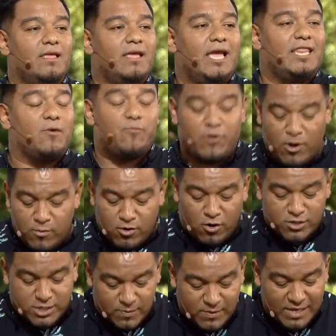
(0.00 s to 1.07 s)
And the prayer will go
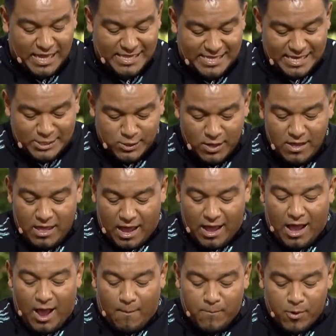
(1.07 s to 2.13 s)
something like this.
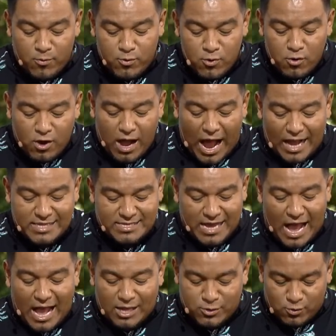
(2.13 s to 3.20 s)
Baruch
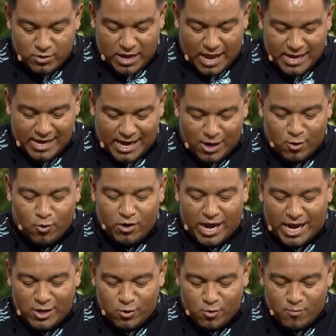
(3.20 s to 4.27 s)
atah Adonai
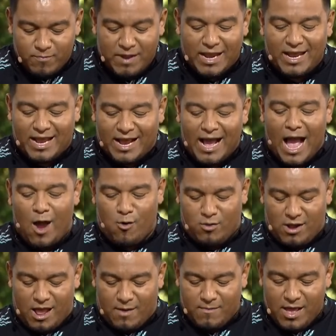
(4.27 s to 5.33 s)
Eloheinu melech
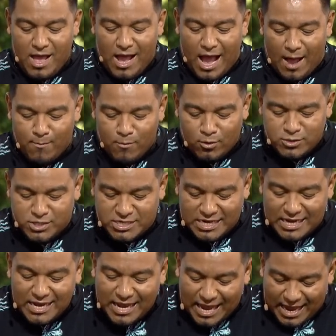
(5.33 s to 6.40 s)
haolam
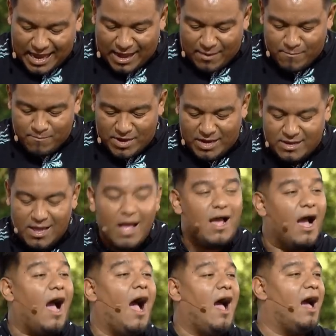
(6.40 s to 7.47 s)
hamotzil lechem min
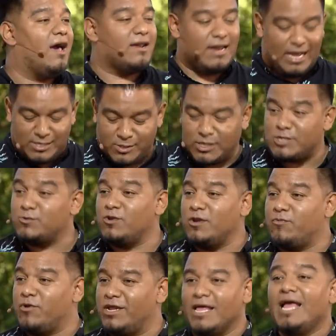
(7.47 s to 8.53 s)
haaretz. That's what he
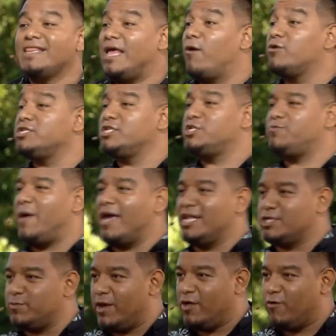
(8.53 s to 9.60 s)
prayed. That wasn't
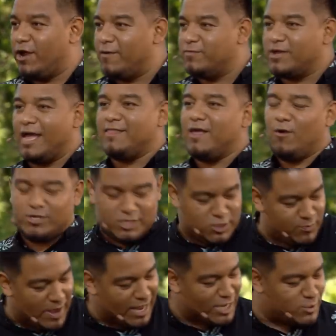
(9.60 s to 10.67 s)
Spanish, by the way. Okay, that wasn't
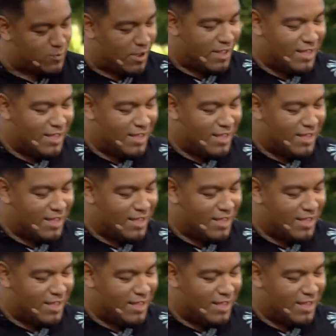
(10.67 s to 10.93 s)
Spanish.